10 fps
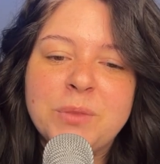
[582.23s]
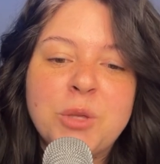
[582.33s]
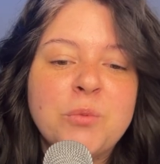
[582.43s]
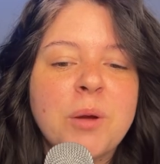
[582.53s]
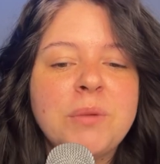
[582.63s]

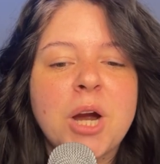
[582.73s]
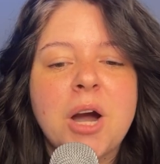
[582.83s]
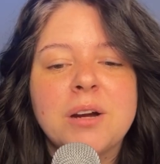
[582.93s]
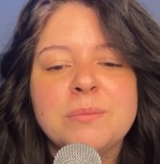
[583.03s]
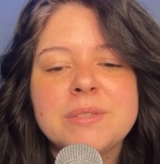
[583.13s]
You rub your
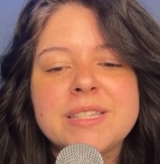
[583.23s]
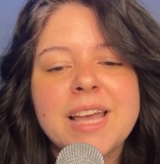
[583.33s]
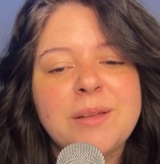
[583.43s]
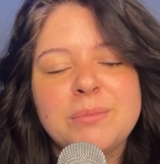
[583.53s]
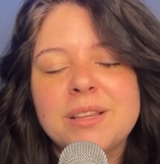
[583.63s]
arms
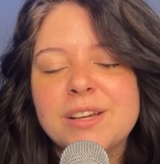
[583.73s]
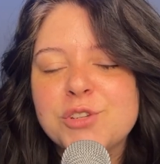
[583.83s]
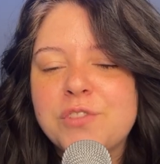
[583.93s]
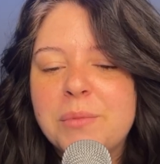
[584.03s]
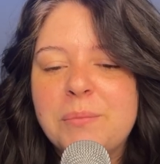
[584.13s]
and
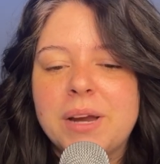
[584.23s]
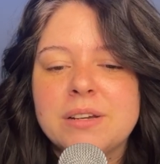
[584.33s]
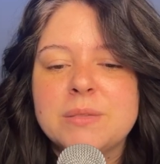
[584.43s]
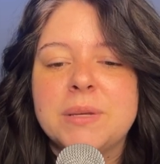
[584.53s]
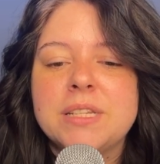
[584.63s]
blush from
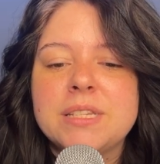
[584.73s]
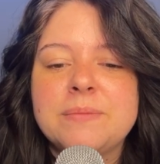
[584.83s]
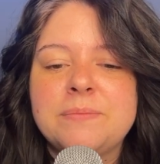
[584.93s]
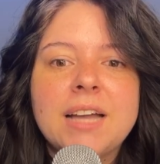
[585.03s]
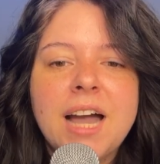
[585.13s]
embarrassment.
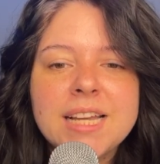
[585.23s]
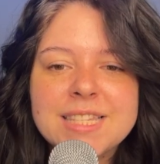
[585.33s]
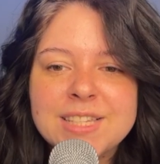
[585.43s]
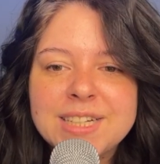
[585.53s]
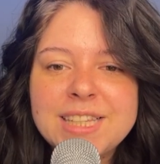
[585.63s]

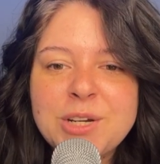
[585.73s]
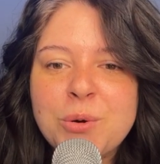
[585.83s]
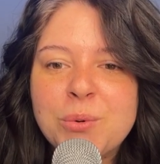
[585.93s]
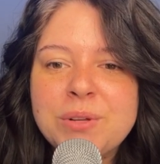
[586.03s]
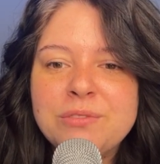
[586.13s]
Guys, look at the
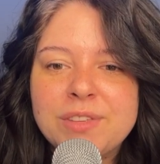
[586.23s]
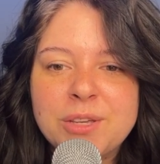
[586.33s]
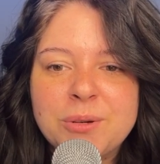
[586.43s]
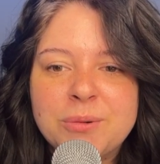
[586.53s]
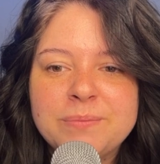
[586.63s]
cool
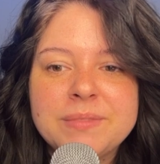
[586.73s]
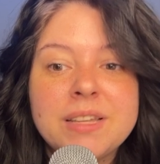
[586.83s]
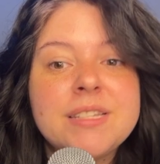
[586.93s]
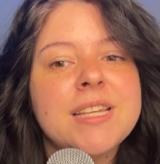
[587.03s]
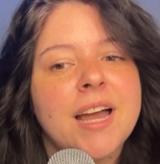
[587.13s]
view.
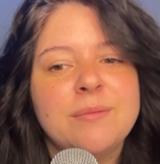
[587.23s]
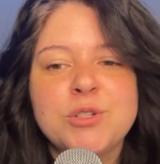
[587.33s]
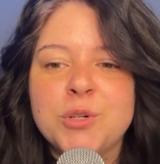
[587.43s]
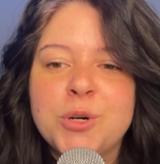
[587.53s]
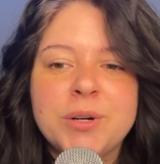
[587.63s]
Time
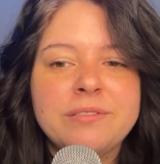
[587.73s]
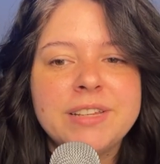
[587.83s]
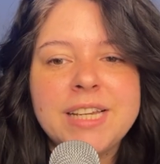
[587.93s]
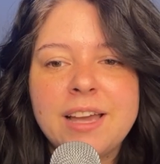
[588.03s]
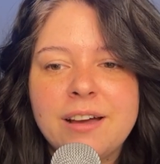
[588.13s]
to record a
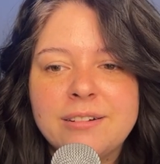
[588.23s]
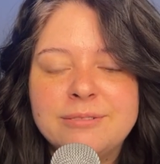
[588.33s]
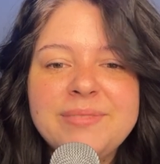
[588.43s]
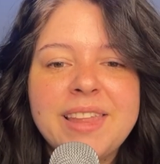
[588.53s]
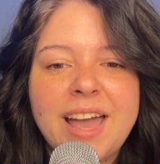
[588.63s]

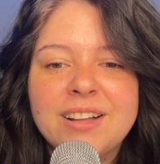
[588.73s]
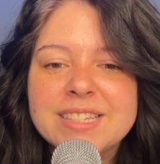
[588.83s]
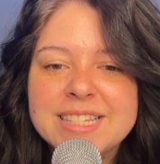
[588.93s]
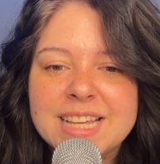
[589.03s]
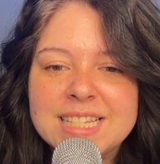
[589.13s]
video,
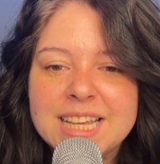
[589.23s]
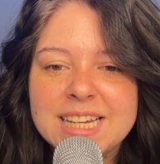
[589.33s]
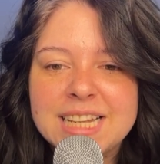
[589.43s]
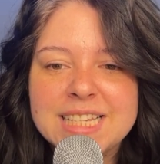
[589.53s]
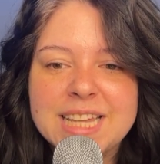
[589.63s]
Elton says,
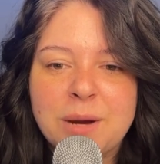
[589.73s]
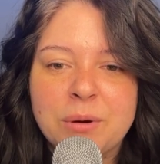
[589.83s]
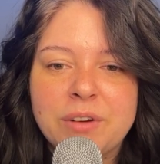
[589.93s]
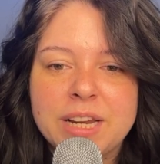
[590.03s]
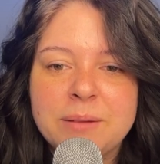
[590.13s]
getting his camera
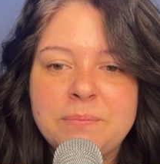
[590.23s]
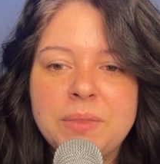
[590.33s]
ready.